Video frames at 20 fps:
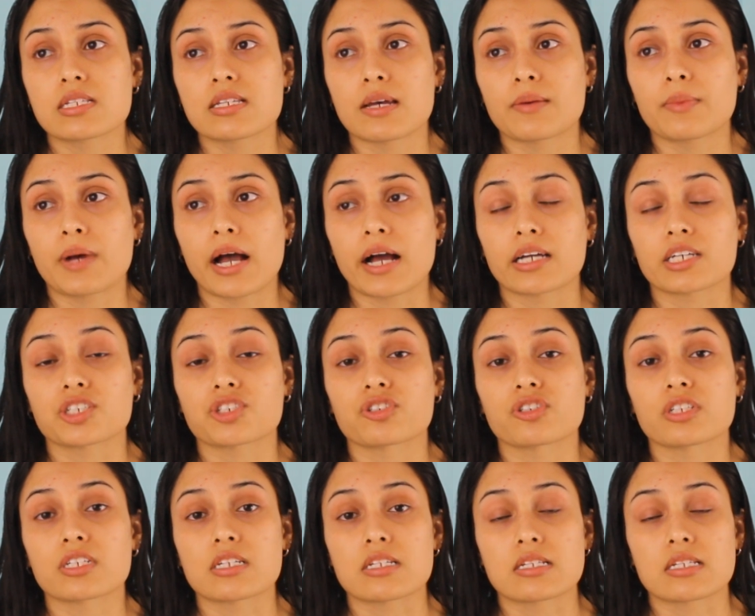I'm
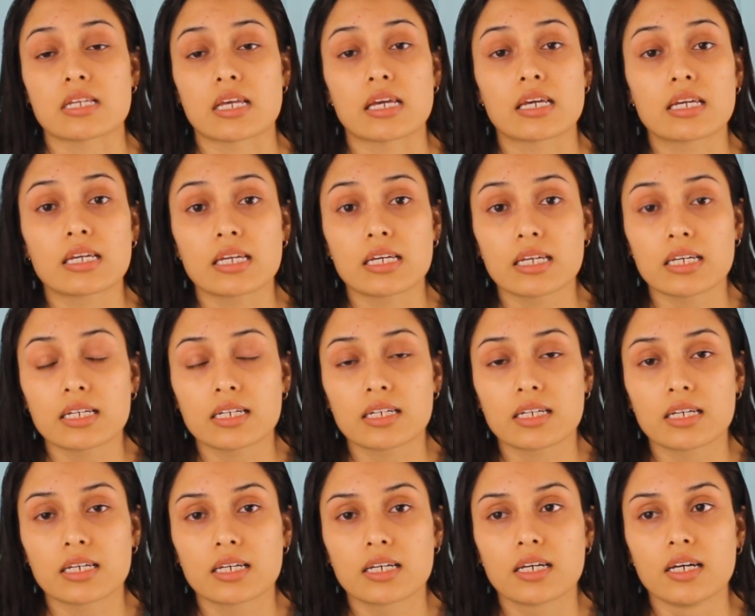actually saying it,
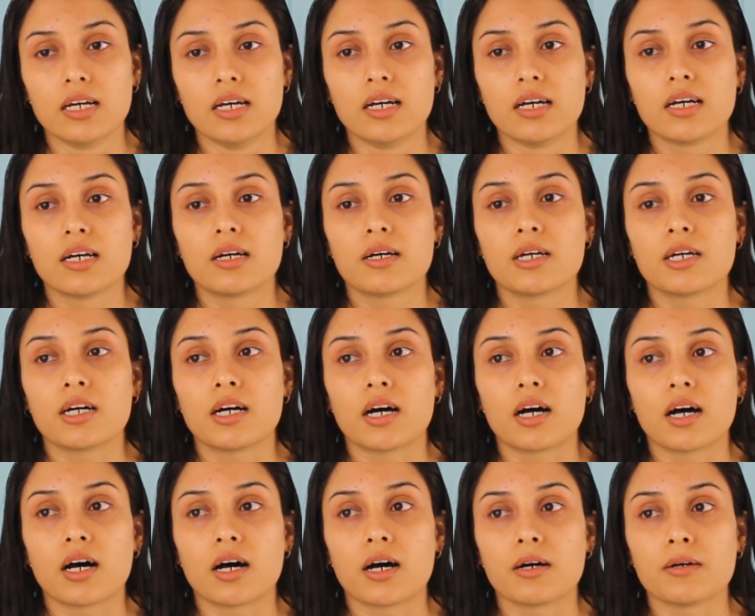
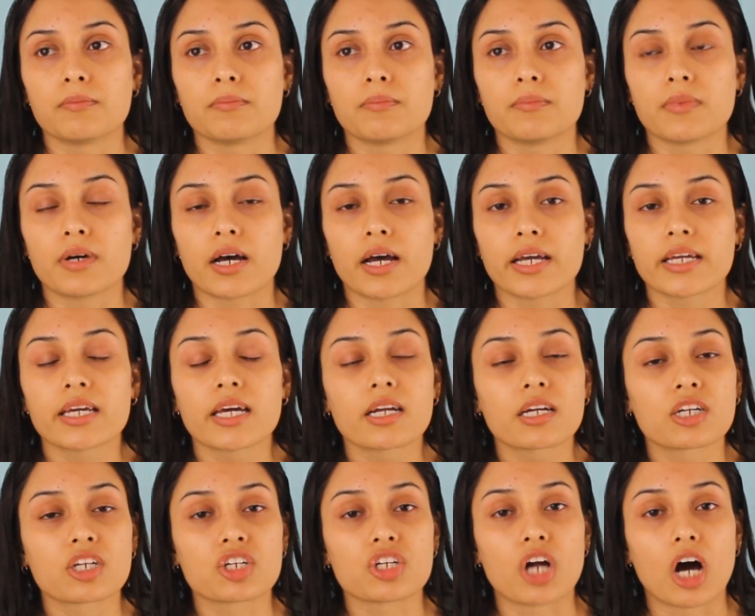I
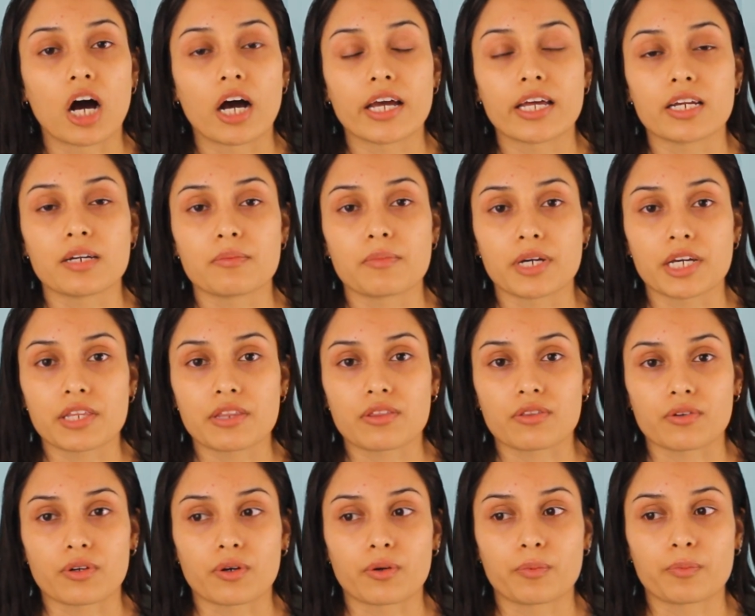get a knot in my
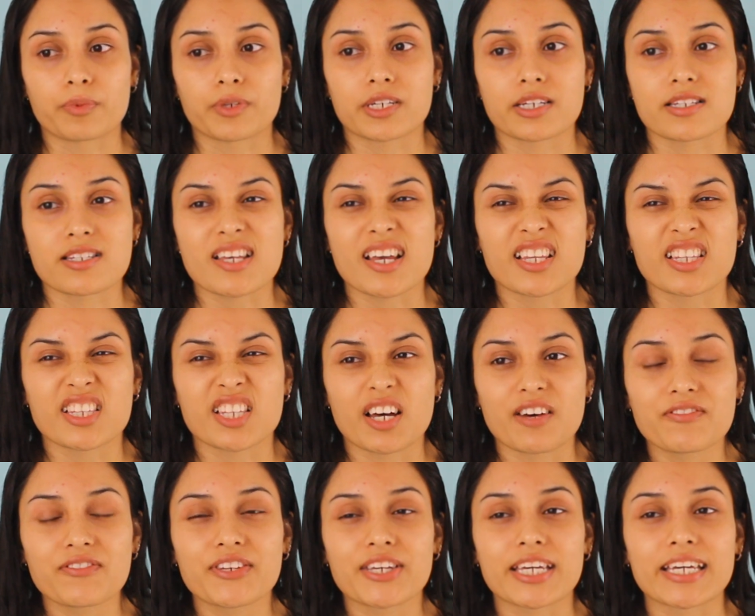throat because I
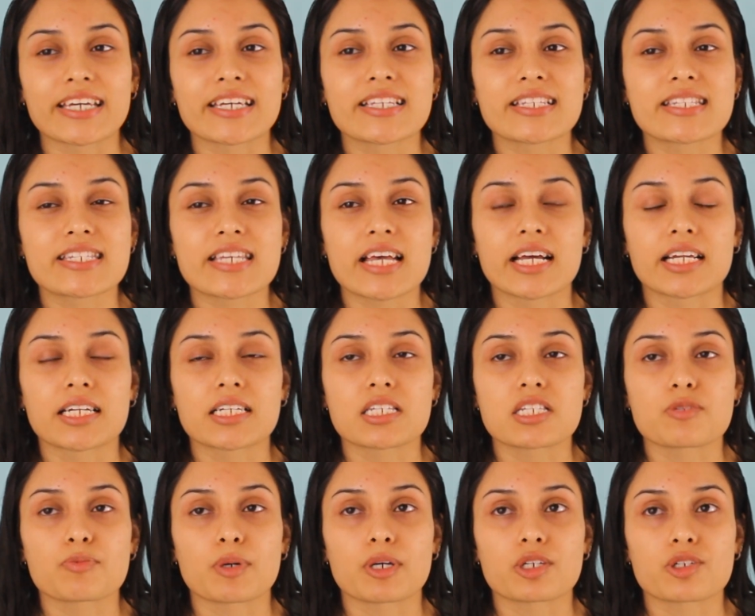love kids, and
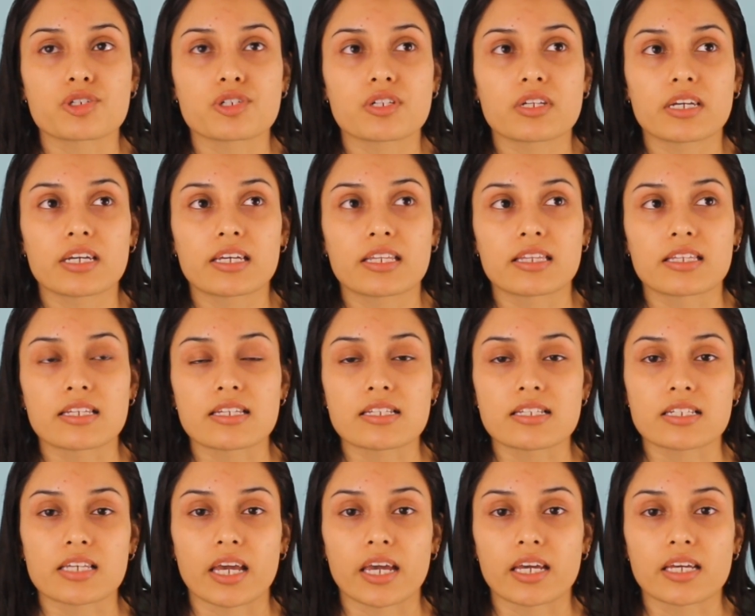especially in
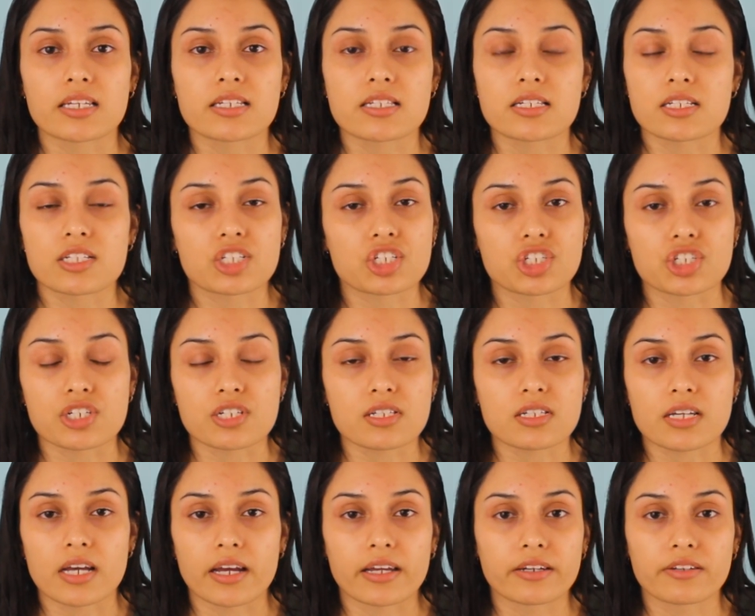this case, it's
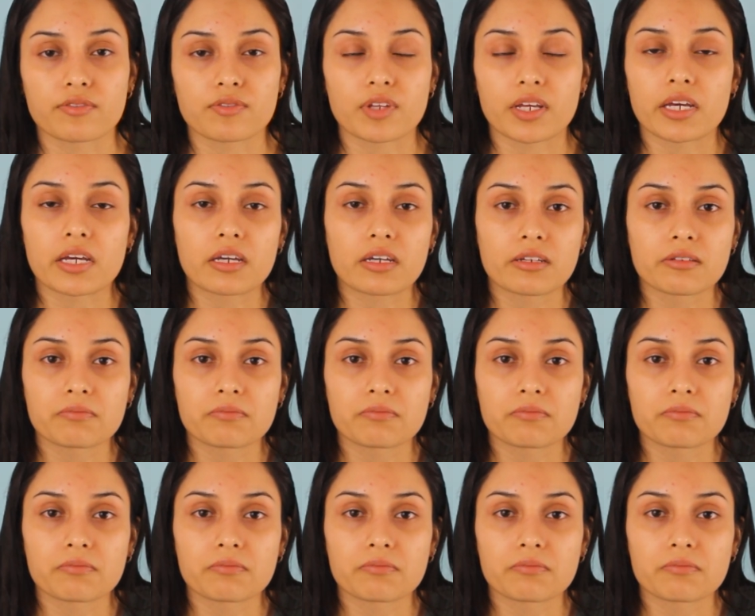just kind of like,